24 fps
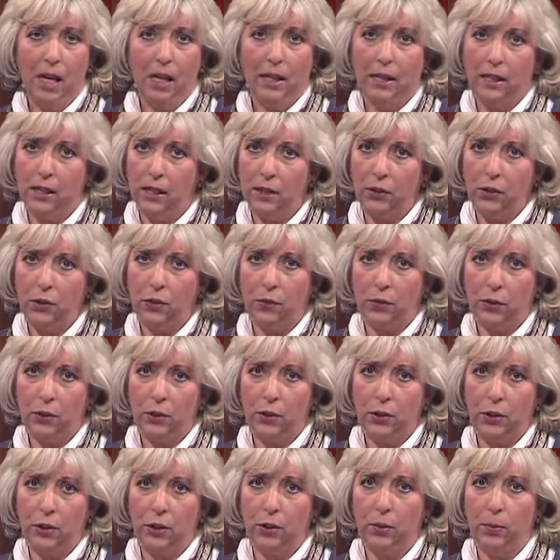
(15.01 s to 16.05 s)
The
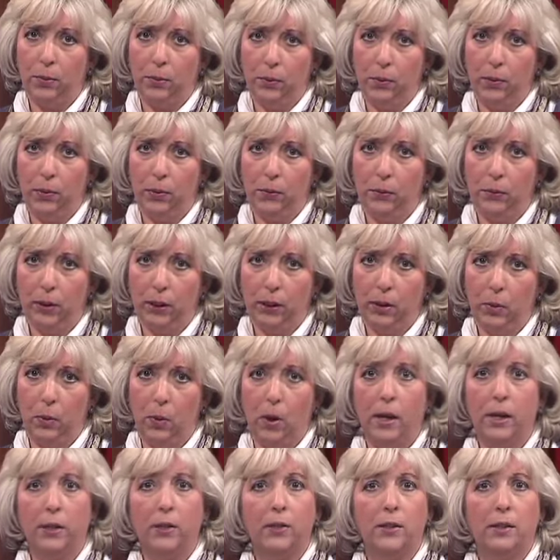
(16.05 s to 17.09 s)
controversial move
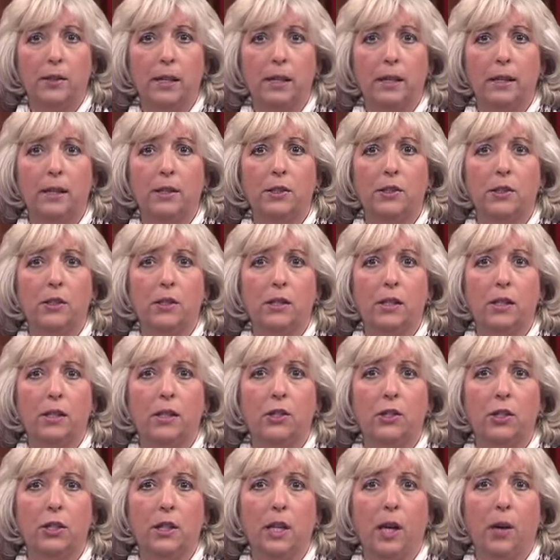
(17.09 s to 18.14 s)
requires state
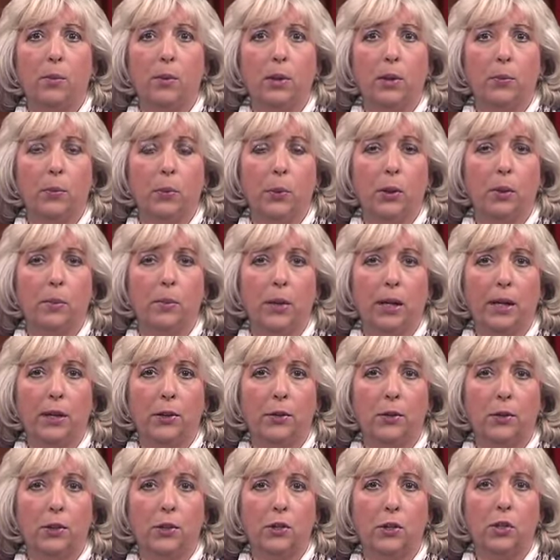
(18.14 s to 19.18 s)
legislation that would put
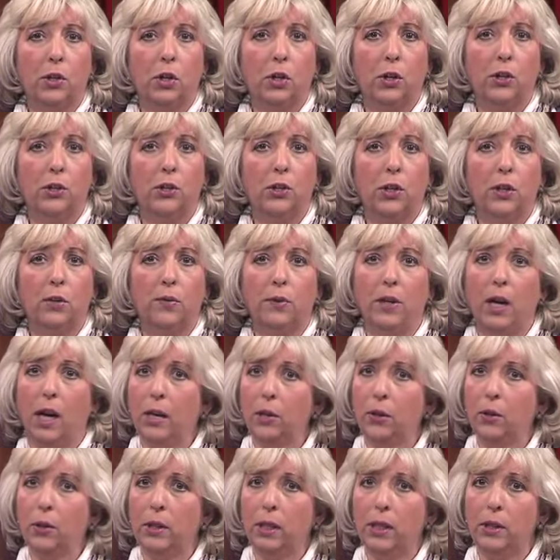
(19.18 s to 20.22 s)
Baker in charge of
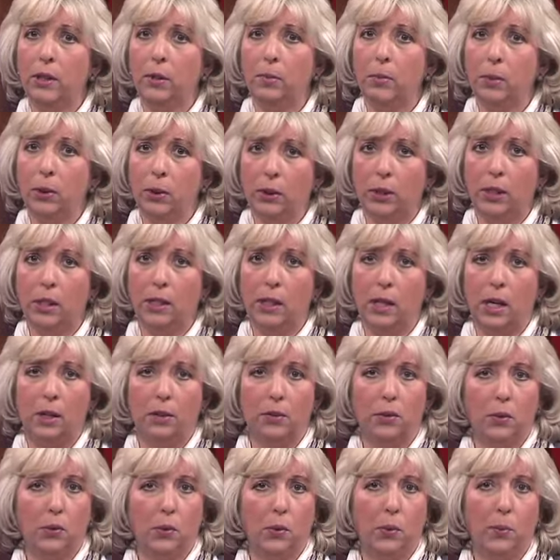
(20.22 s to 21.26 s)
not only the
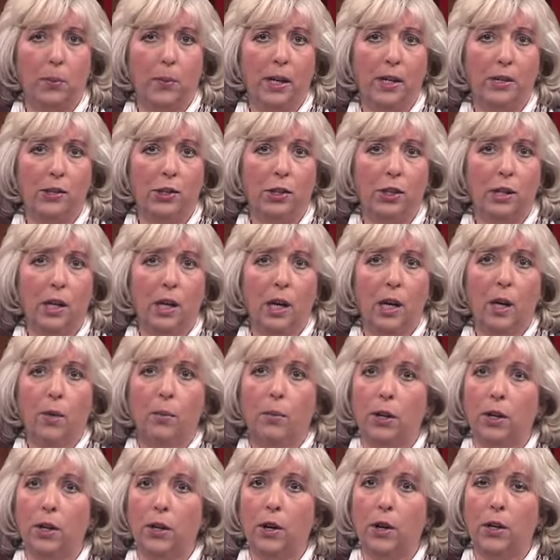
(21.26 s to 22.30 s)
billion-dollar school budget,
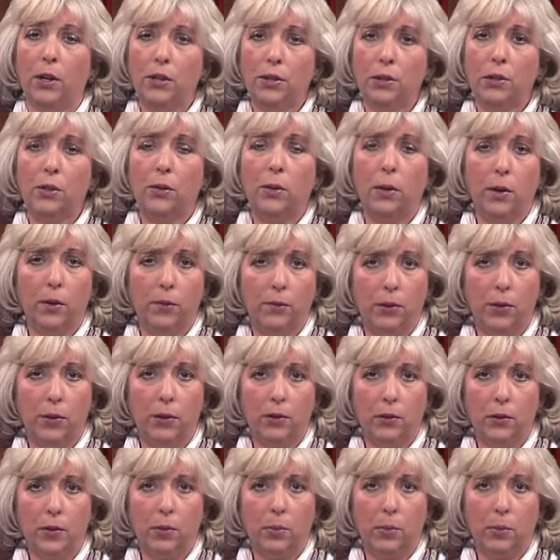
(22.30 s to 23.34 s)
but also over
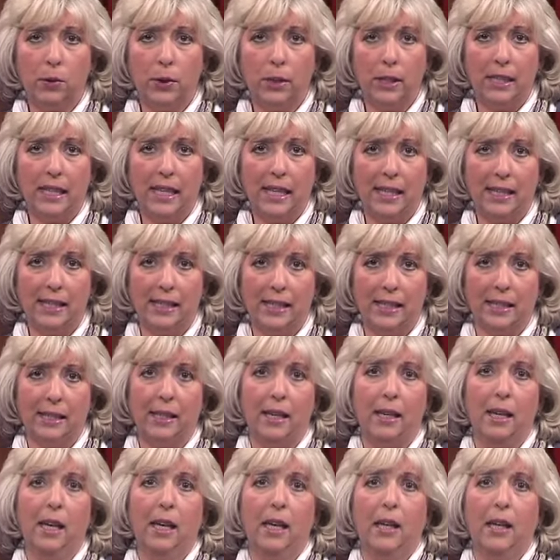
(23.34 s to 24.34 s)
the superintendent.